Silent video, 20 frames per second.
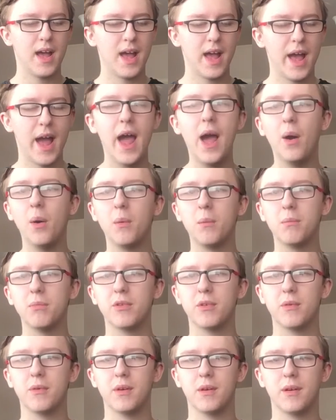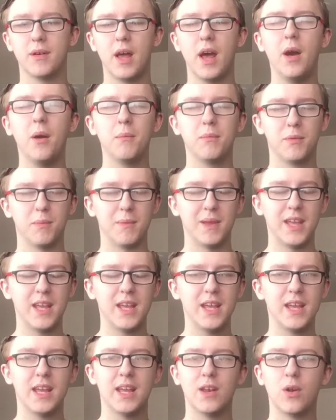helped
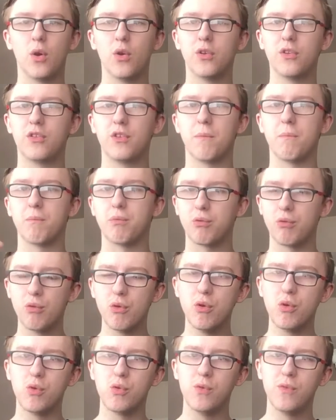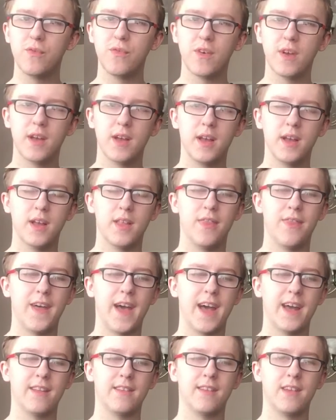me in order to prove
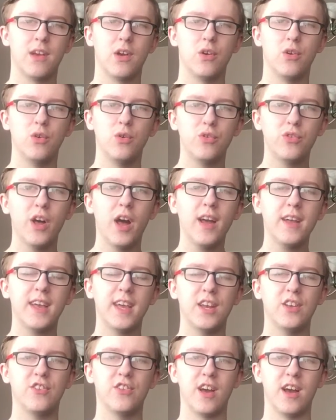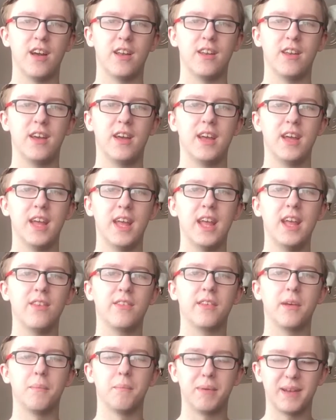that Uzaki-chan is
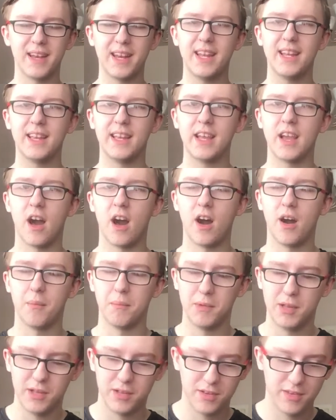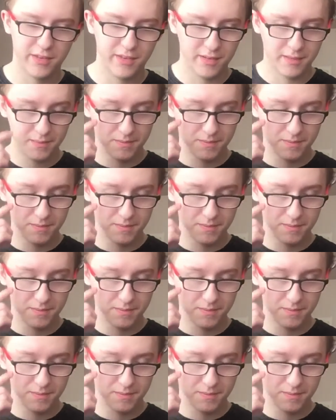completely harmless.